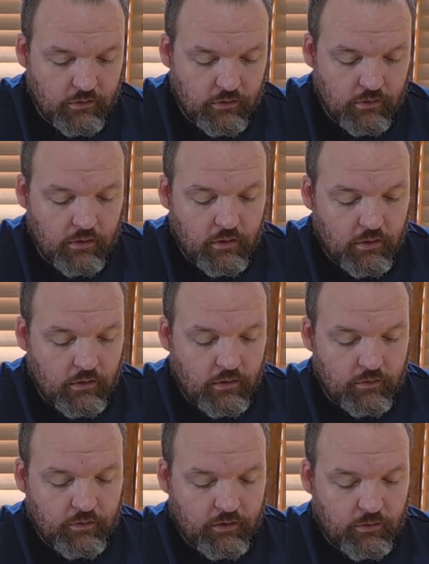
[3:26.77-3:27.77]

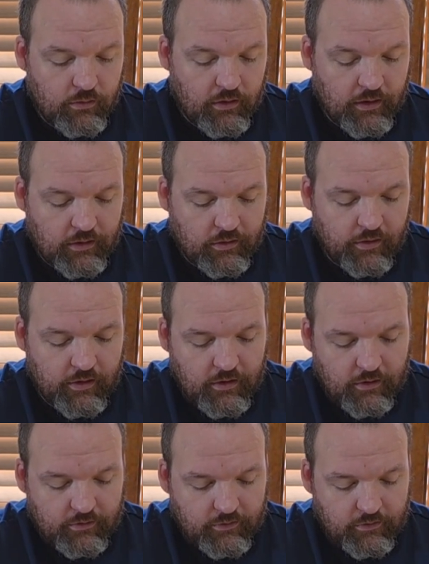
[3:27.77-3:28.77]
If I do it like
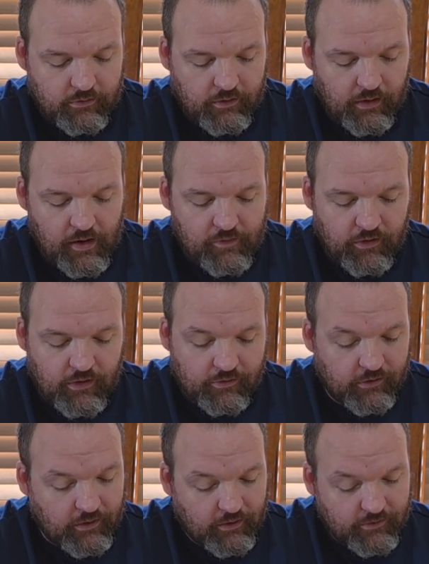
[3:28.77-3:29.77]
this, the ivy
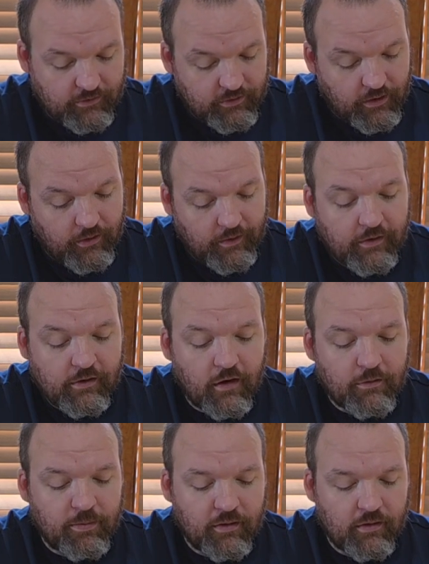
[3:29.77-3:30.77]
doesn't necessarily
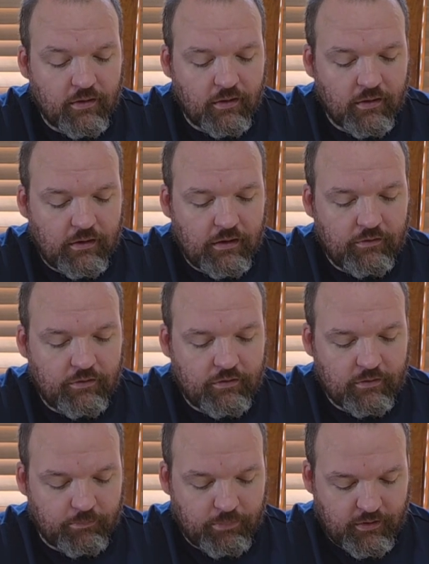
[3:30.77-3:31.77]
touch, but it leaves
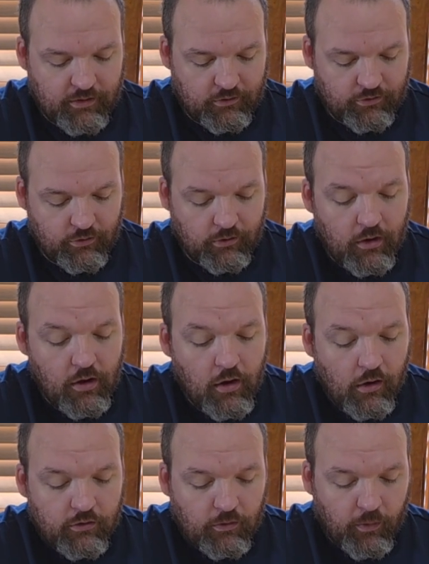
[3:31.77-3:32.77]
some potential.
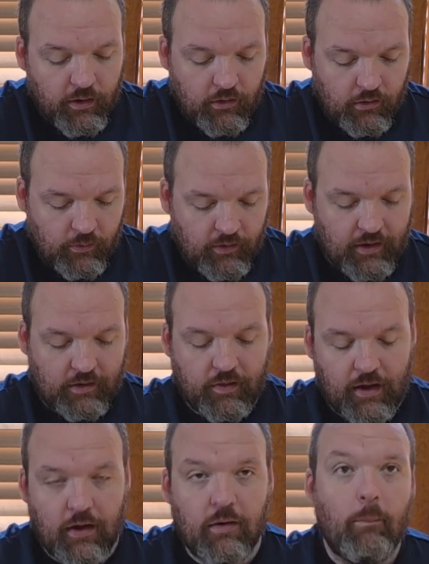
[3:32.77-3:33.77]
So we're going to do it like
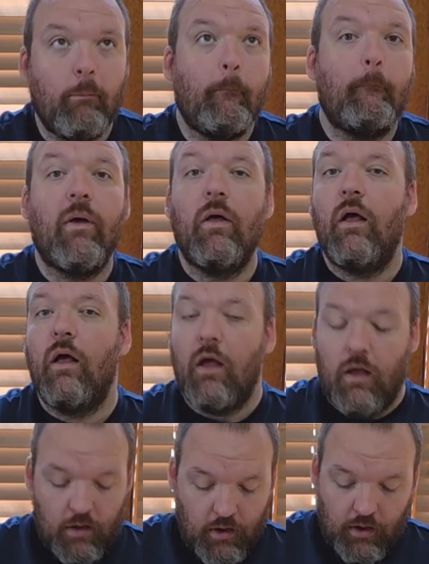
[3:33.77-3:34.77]
that.
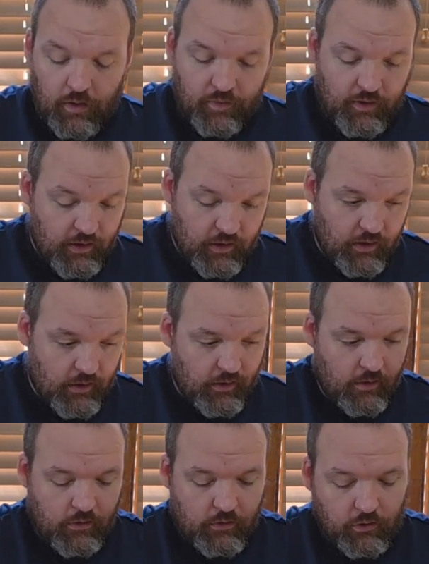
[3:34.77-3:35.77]
And then
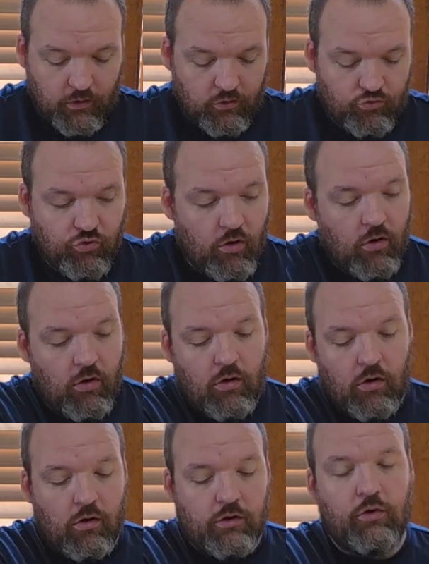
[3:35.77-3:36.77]
you're going to
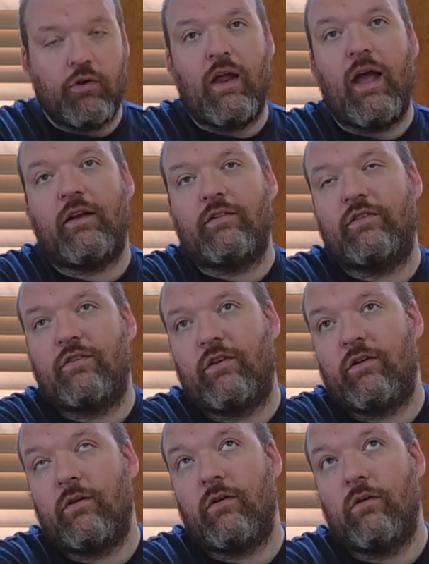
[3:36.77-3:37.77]
draw your next
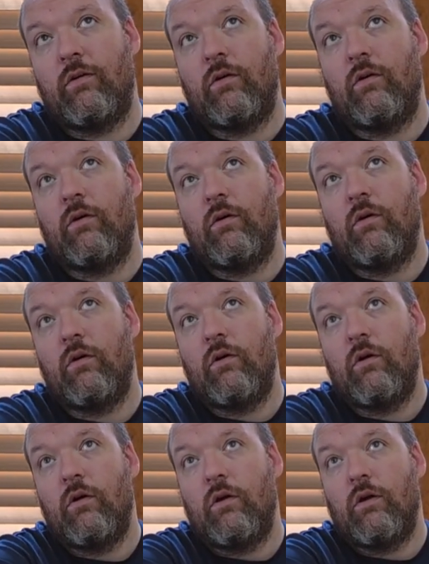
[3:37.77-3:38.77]

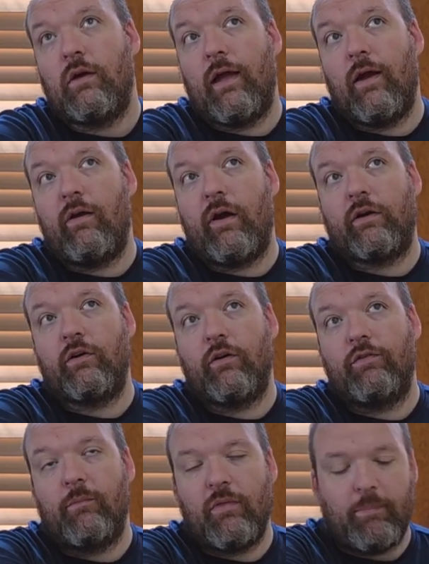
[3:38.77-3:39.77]
character
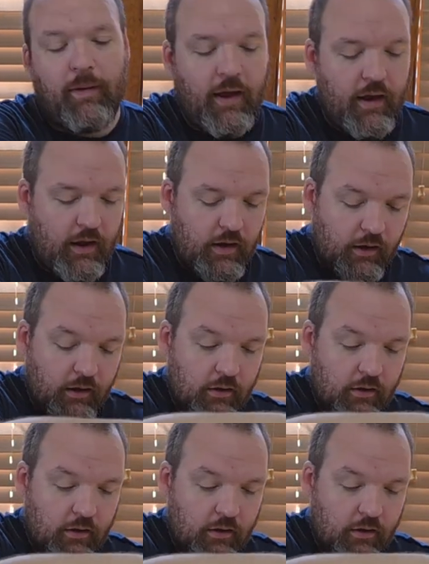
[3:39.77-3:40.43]
from the bag.